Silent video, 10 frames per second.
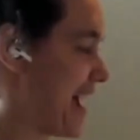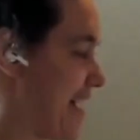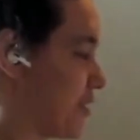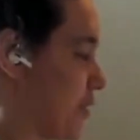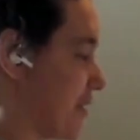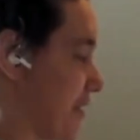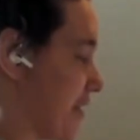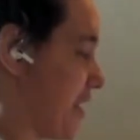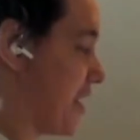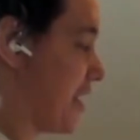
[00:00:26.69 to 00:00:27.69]
have
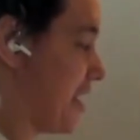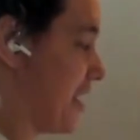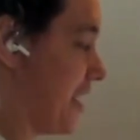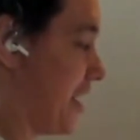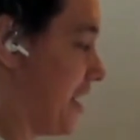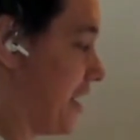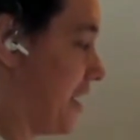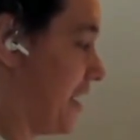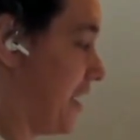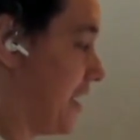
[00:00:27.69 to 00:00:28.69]

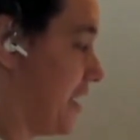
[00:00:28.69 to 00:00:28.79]
cortisol,